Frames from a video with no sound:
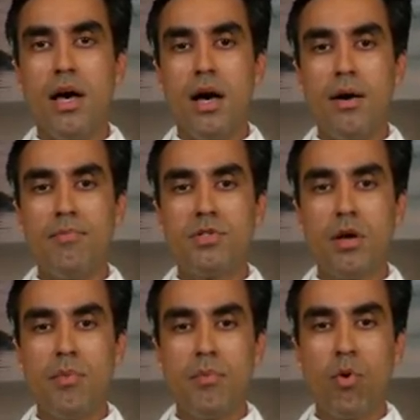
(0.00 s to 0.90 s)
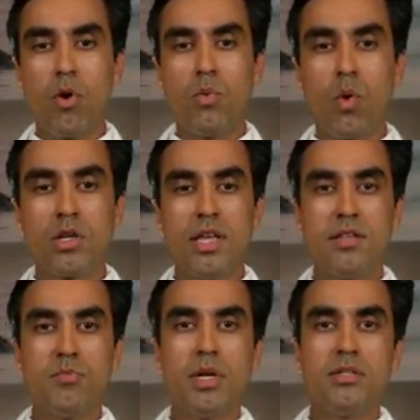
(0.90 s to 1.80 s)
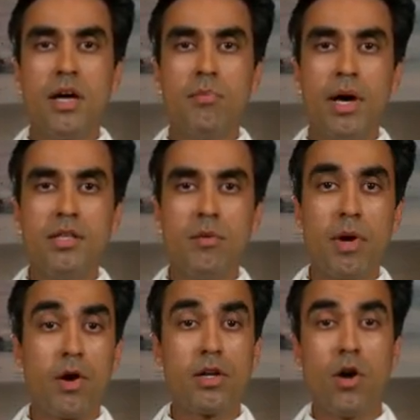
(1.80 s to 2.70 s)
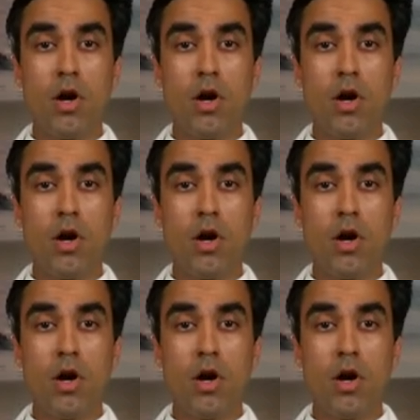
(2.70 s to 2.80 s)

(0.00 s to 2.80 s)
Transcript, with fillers: uh, some important work that's being done by the American